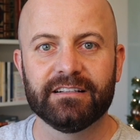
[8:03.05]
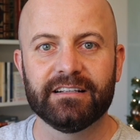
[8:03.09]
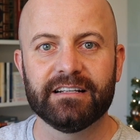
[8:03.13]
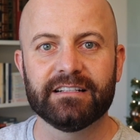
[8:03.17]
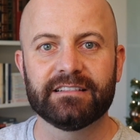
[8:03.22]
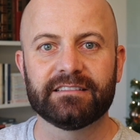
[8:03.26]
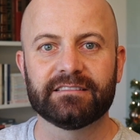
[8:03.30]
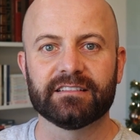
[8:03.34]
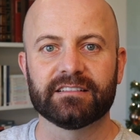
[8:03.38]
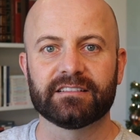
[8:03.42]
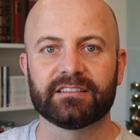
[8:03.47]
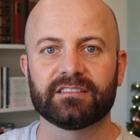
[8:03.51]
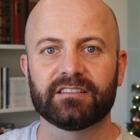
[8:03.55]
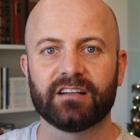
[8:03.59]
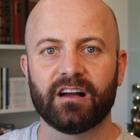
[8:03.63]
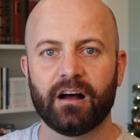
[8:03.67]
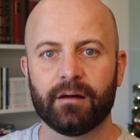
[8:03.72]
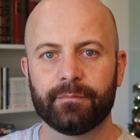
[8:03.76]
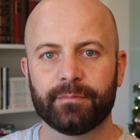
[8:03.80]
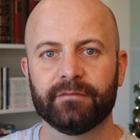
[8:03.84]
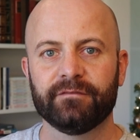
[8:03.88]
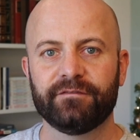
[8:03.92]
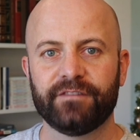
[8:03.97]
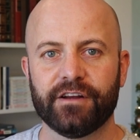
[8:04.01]
needs to
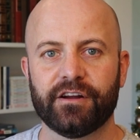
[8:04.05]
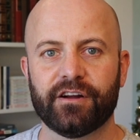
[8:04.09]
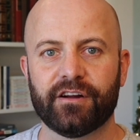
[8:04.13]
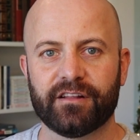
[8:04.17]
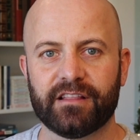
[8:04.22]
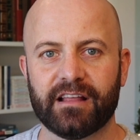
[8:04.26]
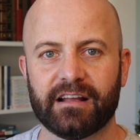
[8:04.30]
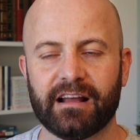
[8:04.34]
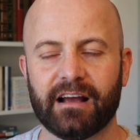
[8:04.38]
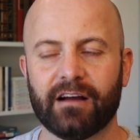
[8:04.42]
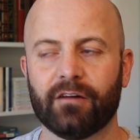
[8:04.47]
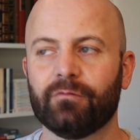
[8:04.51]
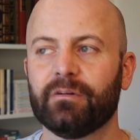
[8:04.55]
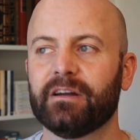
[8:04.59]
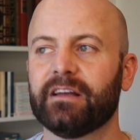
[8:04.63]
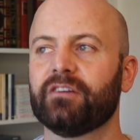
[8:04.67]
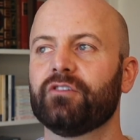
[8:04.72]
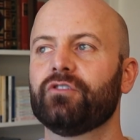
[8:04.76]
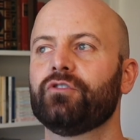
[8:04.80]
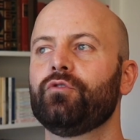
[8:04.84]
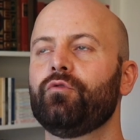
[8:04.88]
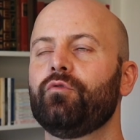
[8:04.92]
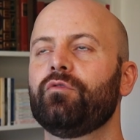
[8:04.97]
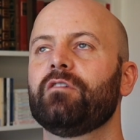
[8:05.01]
stop and figure that out.
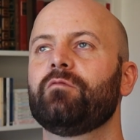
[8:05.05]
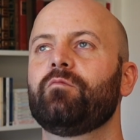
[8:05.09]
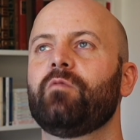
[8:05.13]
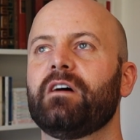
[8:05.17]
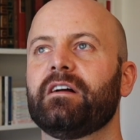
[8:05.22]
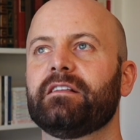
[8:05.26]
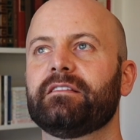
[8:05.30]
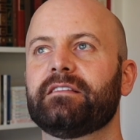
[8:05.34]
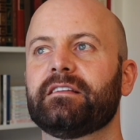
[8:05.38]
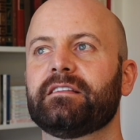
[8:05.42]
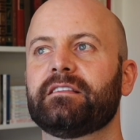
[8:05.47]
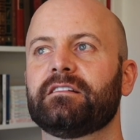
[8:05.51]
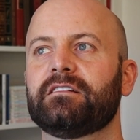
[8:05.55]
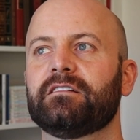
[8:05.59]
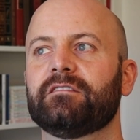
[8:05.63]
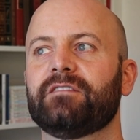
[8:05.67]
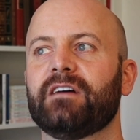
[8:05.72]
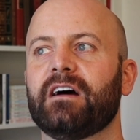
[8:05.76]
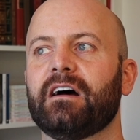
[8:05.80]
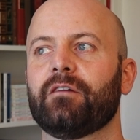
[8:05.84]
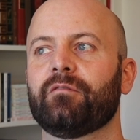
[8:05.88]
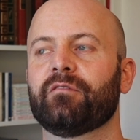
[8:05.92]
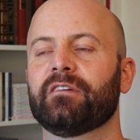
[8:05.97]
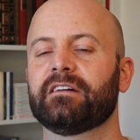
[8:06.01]
Wait, who or what did the
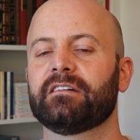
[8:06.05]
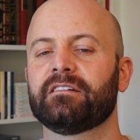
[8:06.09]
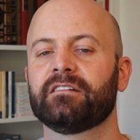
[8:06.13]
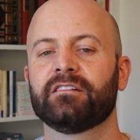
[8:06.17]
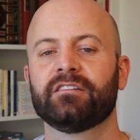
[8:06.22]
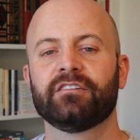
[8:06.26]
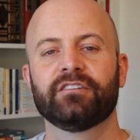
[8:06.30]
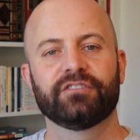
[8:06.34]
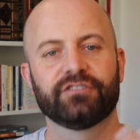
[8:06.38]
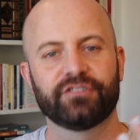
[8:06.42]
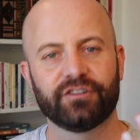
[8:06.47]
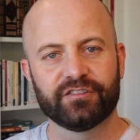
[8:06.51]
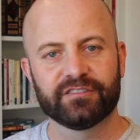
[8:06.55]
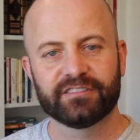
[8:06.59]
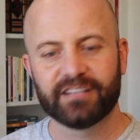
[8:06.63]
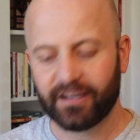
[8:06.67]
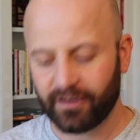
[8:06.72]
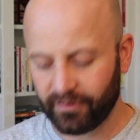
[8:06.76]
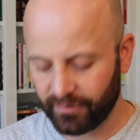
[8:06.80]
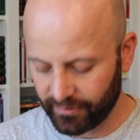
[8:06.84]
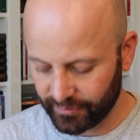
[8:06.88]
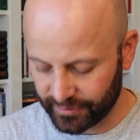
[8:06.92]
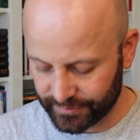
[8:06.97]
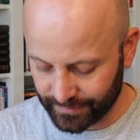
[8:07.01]
devouring? Turns
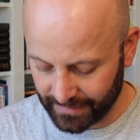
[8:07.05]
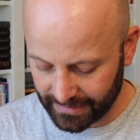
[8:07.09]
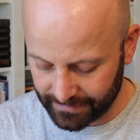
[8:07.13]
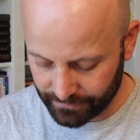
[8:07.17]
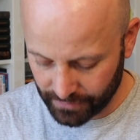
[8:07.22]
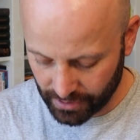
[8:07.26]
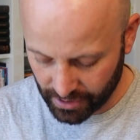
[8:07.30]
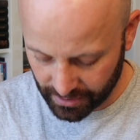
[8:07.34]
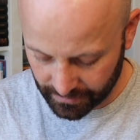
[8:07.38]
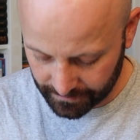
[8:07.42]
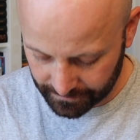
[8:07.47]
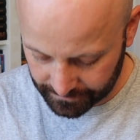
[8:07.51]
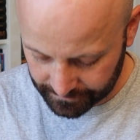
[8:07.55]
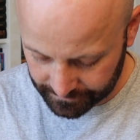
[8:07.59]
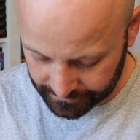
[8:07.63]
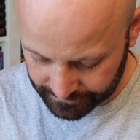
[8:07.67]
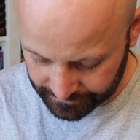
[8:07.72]
out it was my mom.